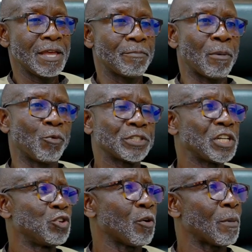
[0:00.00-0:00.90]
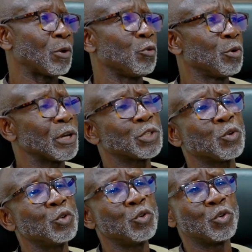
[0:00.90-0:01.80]
But most stadium, I know because
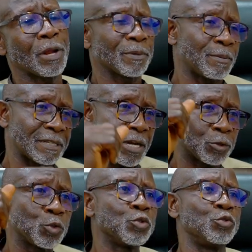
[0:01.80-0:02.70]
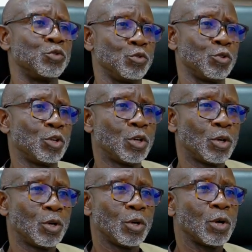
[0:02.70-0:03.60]
Kudu, I'm going to shout to Kudu.
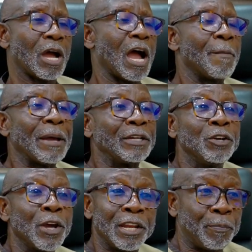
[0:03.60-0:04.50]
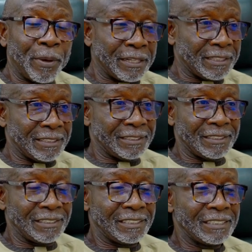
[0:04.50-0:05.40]
I mean, I didn't know any person,
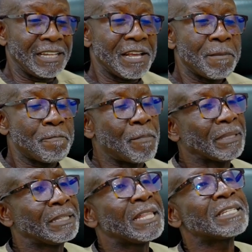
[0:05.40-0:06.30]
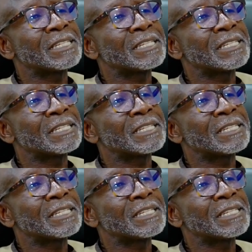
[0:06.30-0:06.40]
but this